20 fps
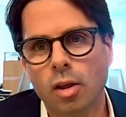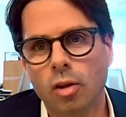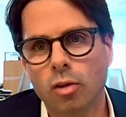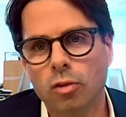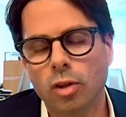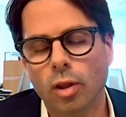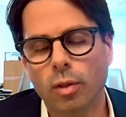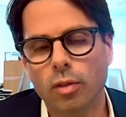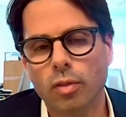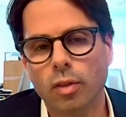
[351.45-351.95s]

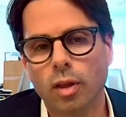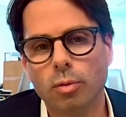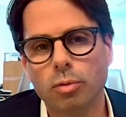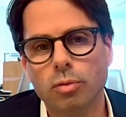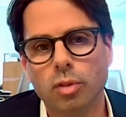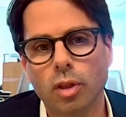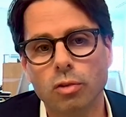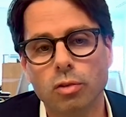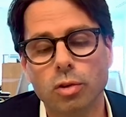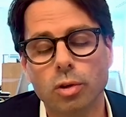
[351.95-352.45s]
something
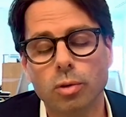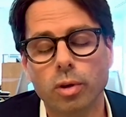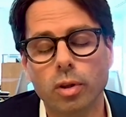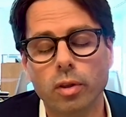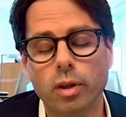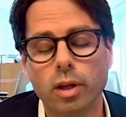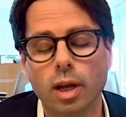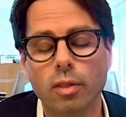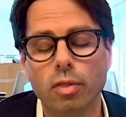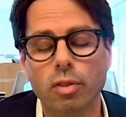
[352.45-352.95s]
they should
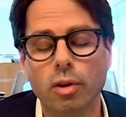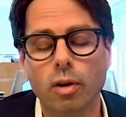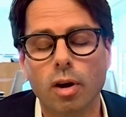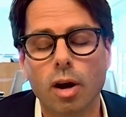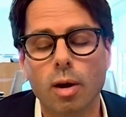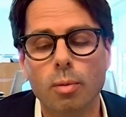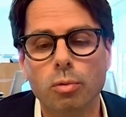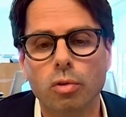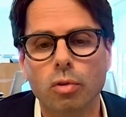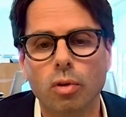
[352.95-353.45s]
really get their
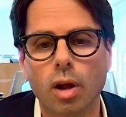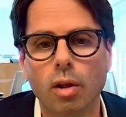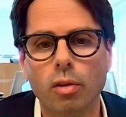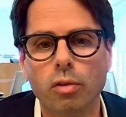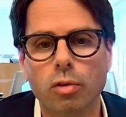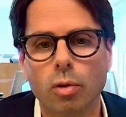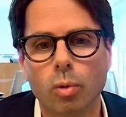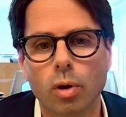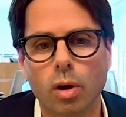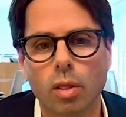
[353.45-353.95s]
arms around.
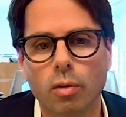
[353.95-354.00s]
So one